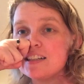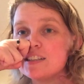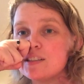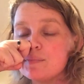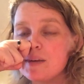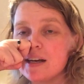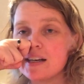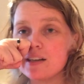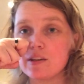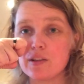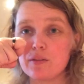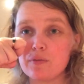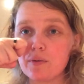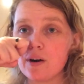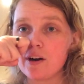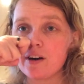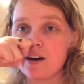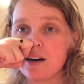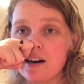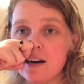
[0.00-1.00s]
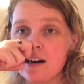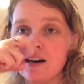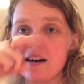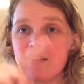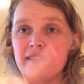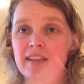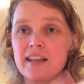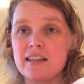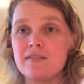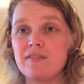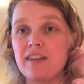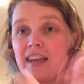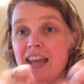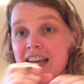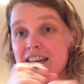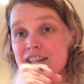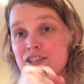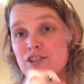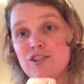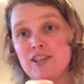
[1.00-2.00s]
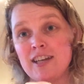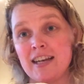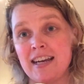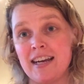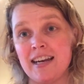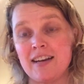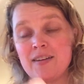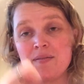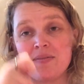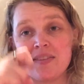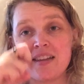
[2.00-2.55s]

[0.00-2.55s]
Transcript: the back of the throat. That's for NG.